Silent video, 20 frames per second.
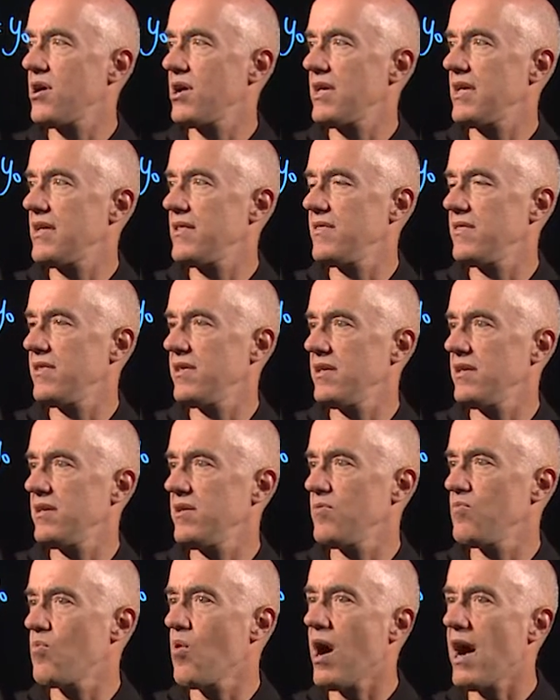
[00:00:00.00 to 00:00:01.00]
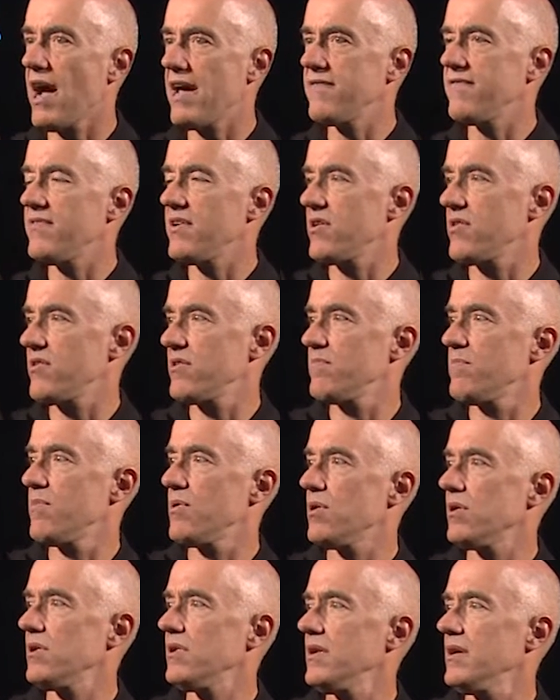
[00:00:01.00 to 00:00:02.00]
in the y
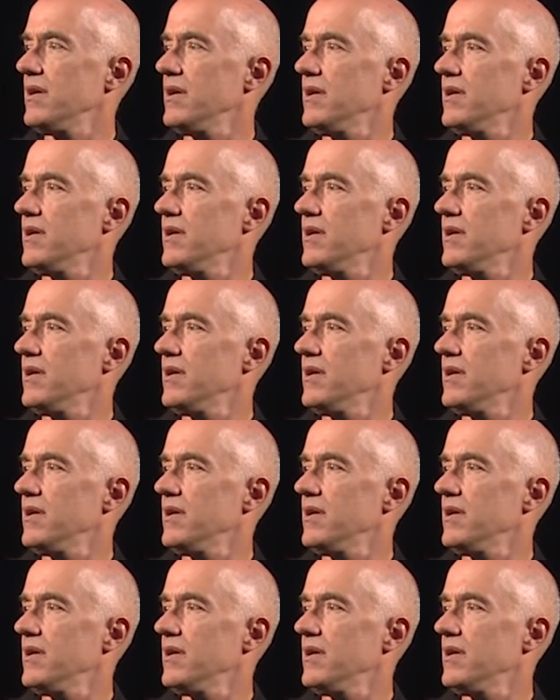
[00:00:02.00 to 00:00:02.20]
variable.